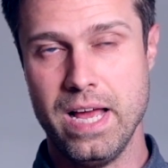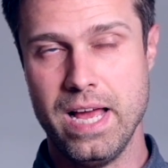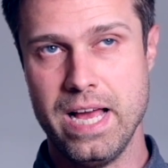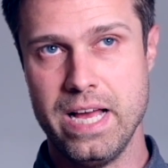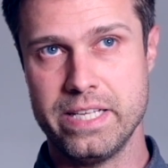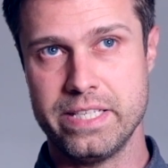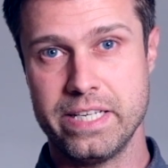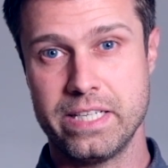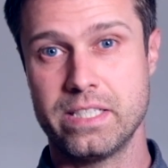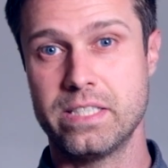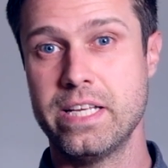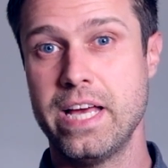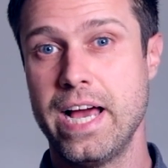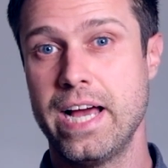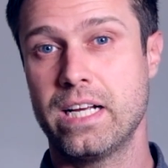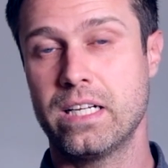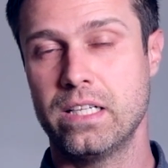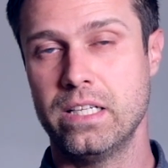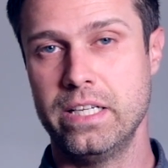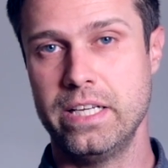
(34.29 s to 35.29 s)
as
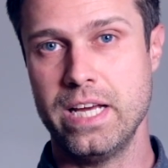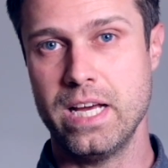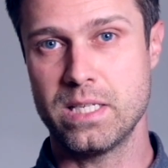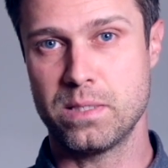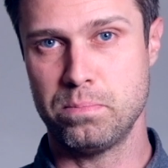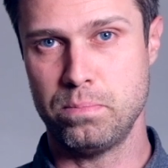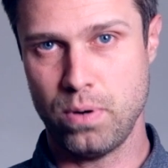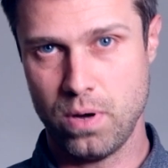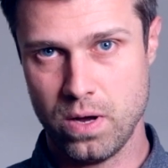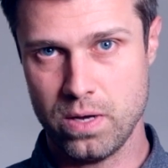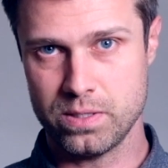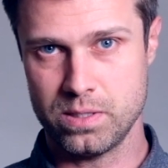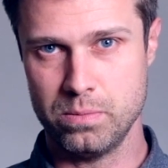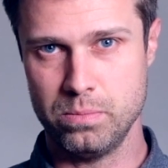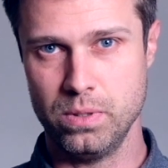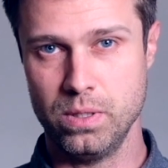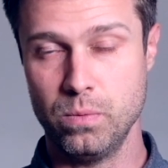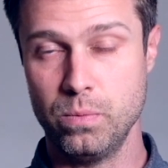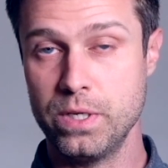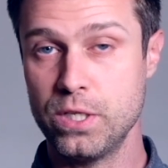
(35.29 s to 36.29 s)
exactly as possible,